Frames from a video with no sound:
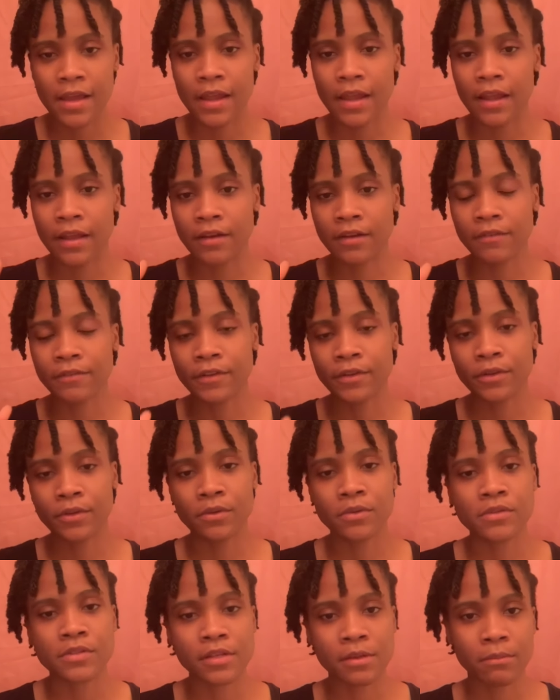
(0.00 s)
And if you're
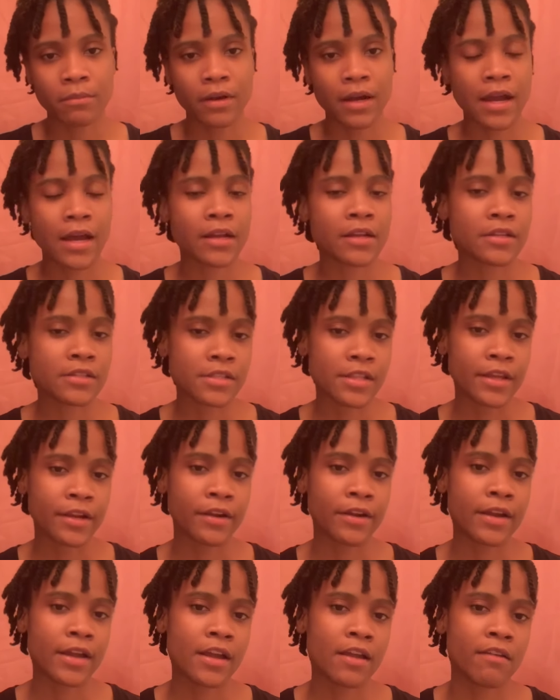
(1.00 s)
using products that
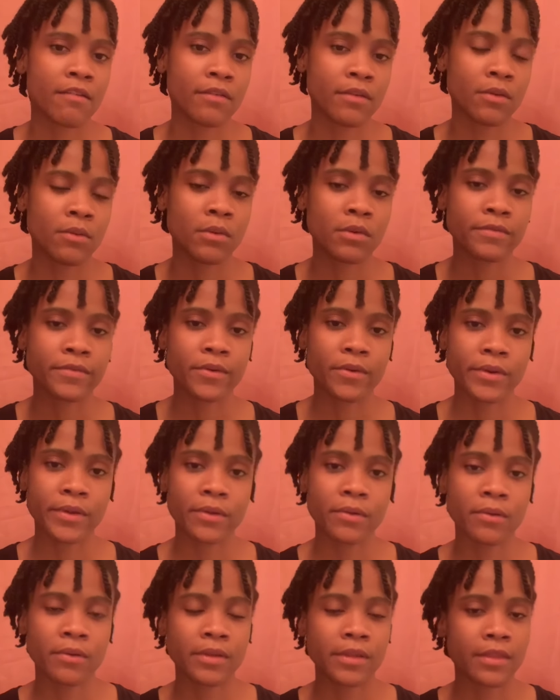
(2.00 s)
are heavy with
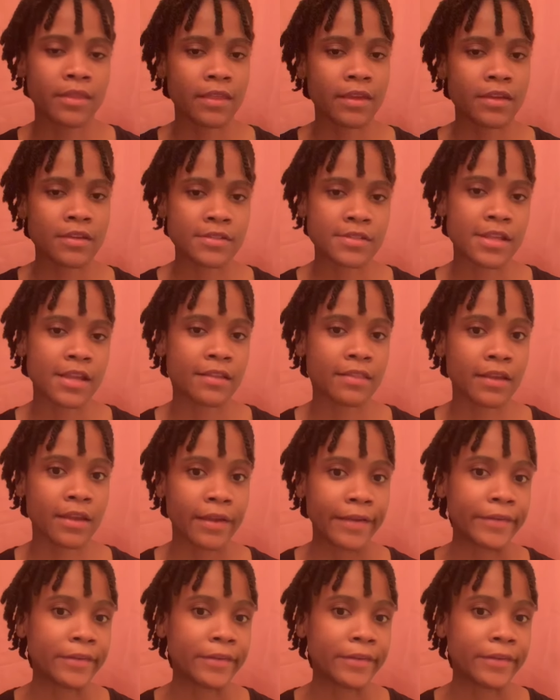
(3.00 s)
oil and things like that,